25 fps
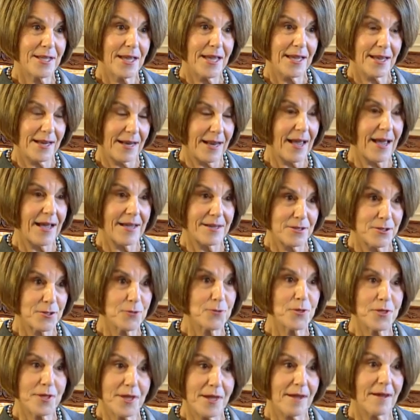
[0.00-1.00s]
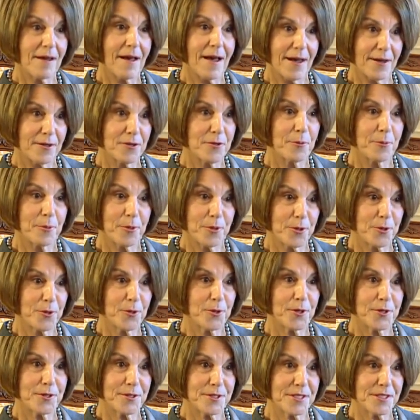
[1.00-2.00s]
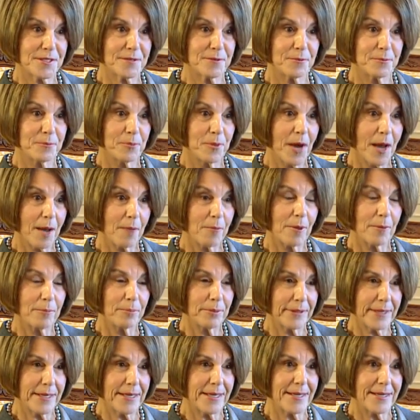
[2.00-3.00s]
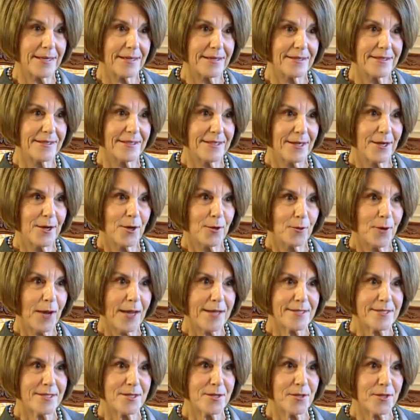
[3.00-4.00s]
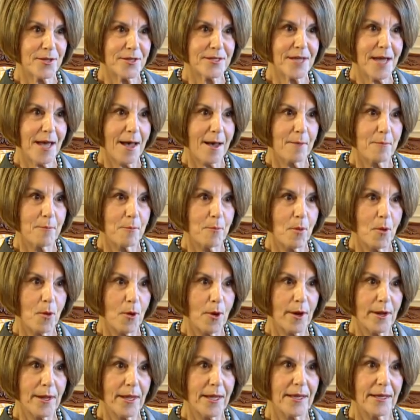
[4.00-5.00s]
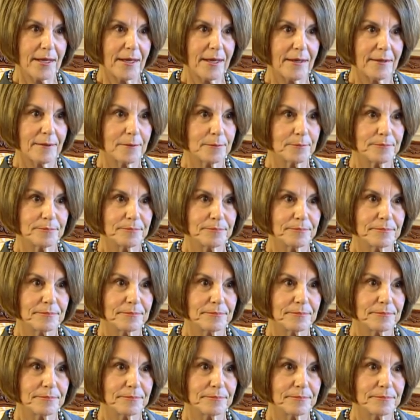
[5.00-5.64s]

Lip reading: And I do think entrepreneurs probably rise to the top more in a